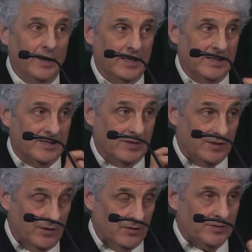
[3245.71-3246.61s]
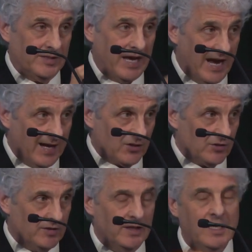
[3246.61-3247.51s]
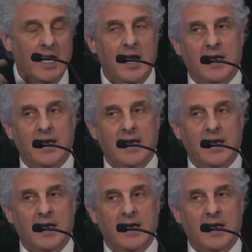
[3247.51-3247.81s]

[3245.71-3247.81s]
we as adults actually